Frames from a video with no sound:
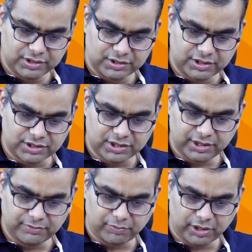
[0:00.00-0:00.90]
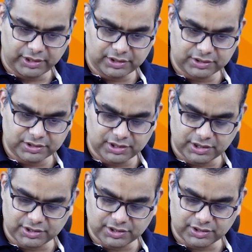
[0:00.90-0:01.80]

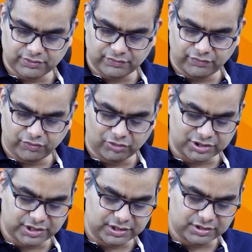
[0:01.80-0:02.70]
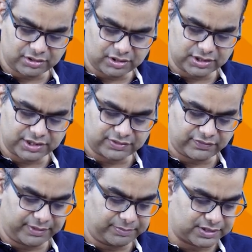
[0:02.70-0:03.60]
16.646 or
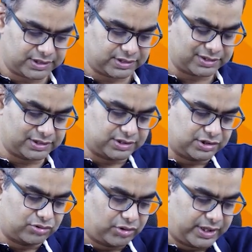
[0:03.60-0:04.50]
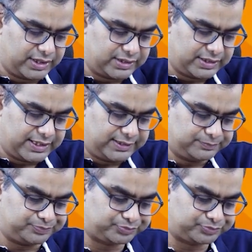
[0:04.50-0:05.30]
65%. This is okay. Then